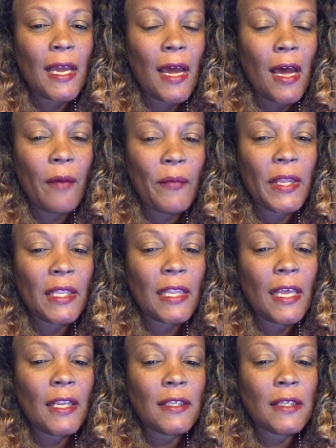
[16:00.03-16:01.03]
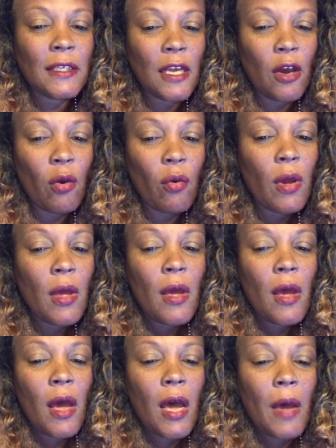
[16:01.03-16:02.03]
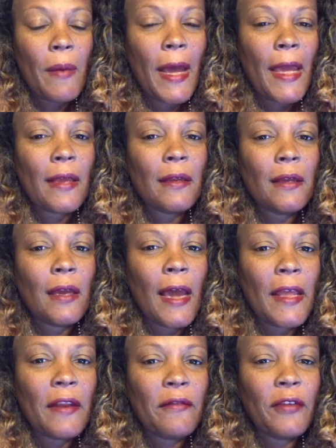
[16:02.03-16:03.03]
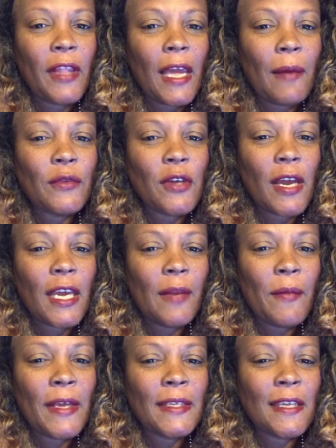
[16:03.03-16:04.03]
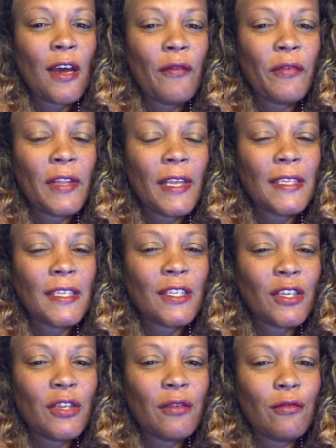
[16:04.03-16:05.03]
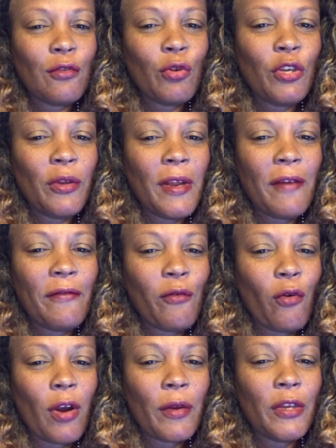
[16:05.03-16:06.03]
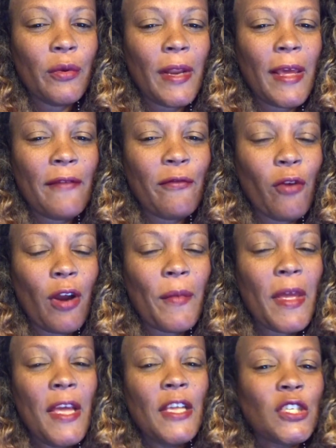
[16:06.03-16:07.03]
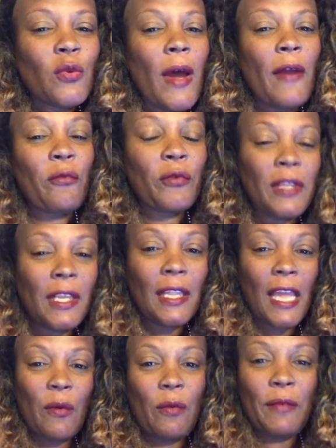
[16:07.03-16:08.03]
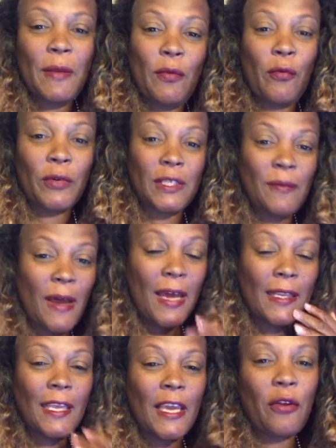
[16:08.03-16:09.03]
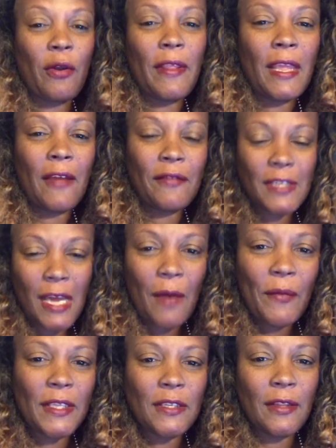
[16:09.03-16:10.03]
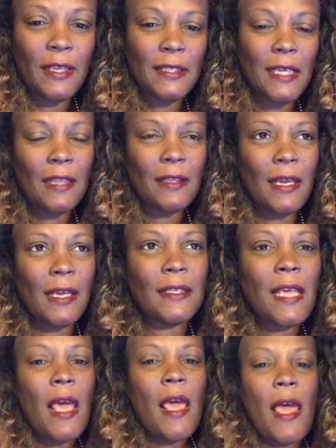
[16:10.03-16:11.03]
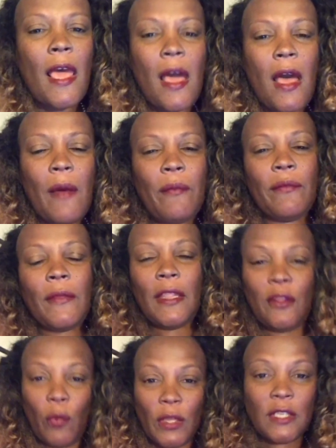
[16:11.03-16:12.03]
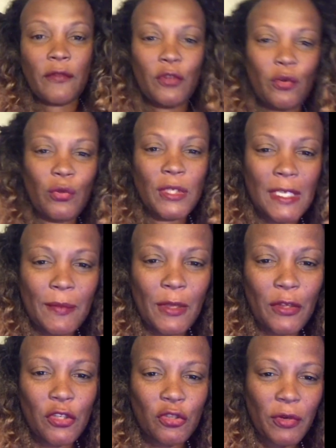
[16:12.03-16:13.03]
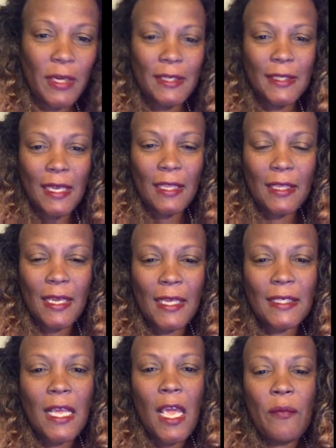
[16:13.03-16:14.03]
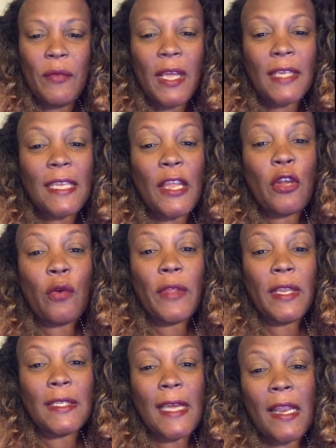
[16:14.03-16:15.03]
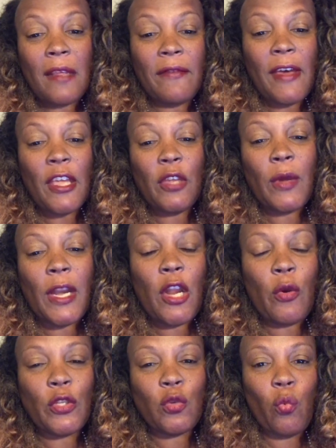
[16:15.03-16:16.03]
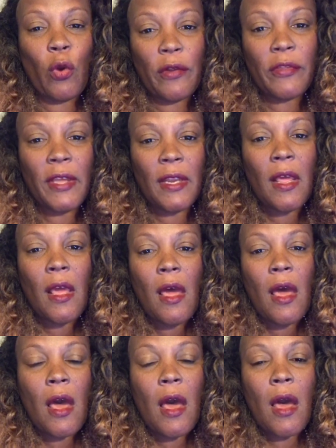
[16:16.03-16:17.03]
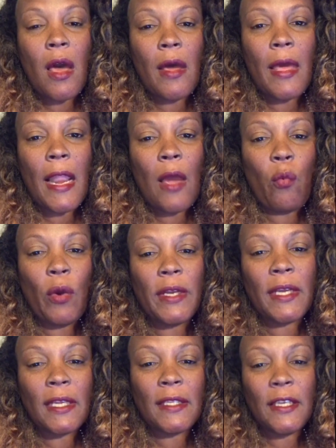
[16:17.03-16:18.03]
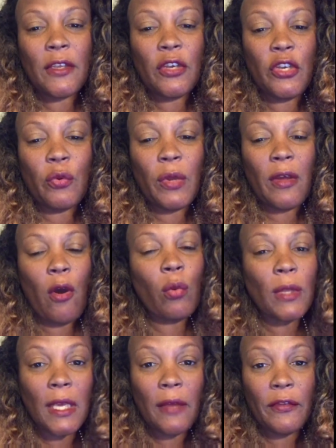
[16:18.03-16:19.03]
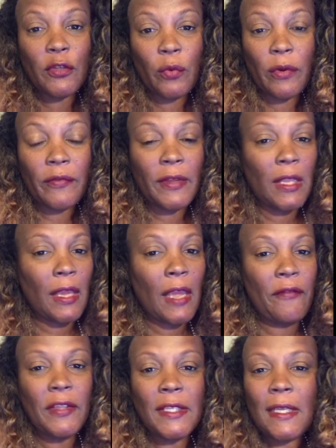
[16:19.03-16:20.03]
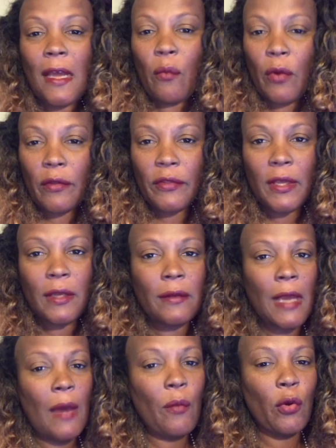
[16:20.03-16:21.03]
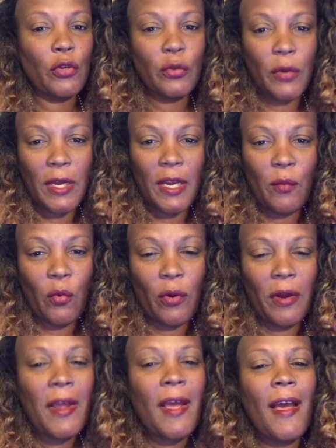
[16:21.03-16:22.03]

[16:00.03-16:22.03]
a comment, let us know. I kind of feel like I'm talking to myself unless it's a Q&A forum. So I really like when people respond later and they give us comments and they say things, and the ones of you who see me on the street and say things, because I know that it's adding value and I know it's worth it, and I want to continue to do it only if it's worth it. Like if it's not worth it, I won't do it anymore.